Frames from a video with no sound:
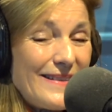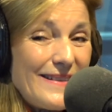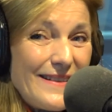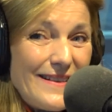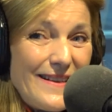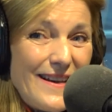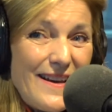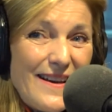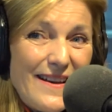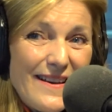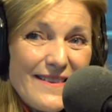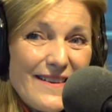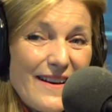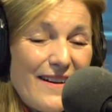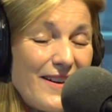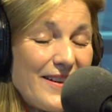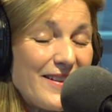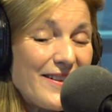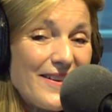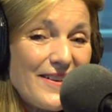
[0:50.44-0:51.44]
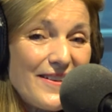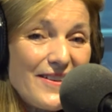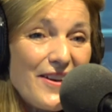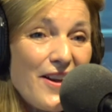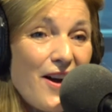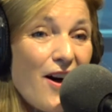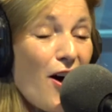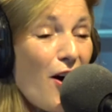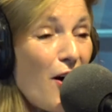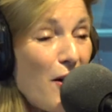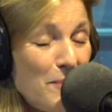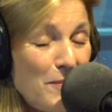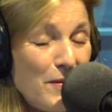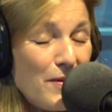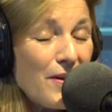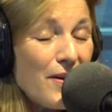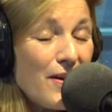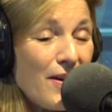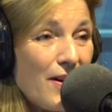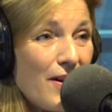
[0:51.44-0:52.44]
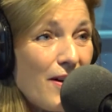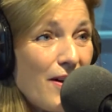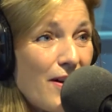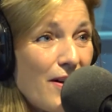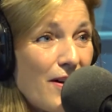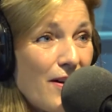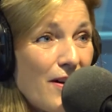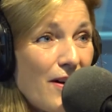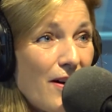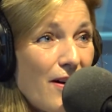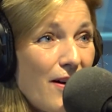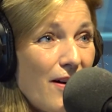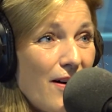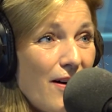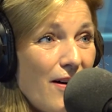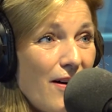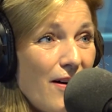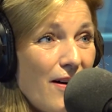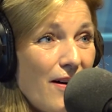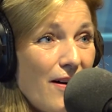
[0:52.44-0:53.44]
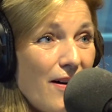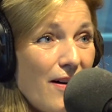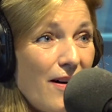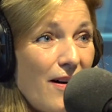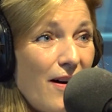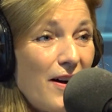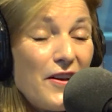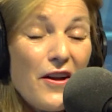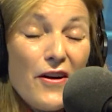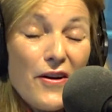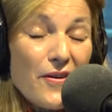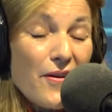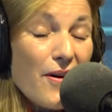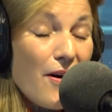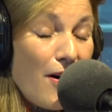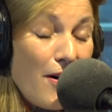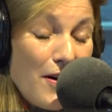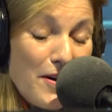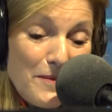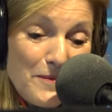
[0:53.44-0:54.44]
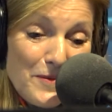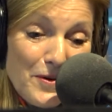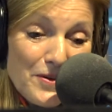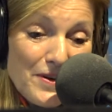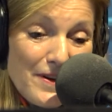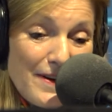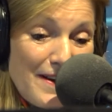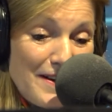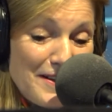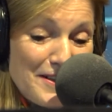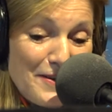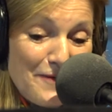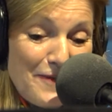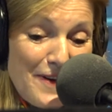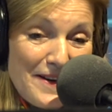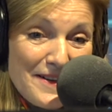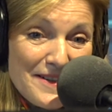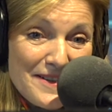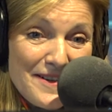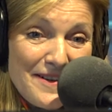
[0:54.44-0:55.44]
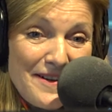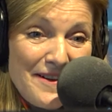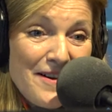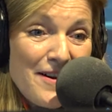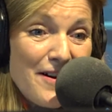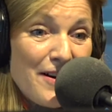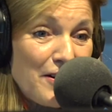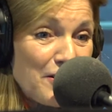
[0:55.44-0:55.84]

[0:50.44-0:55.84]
Yeah, I, he advises I'm, people to look at the sun. I know. I am not an anti vaxxer.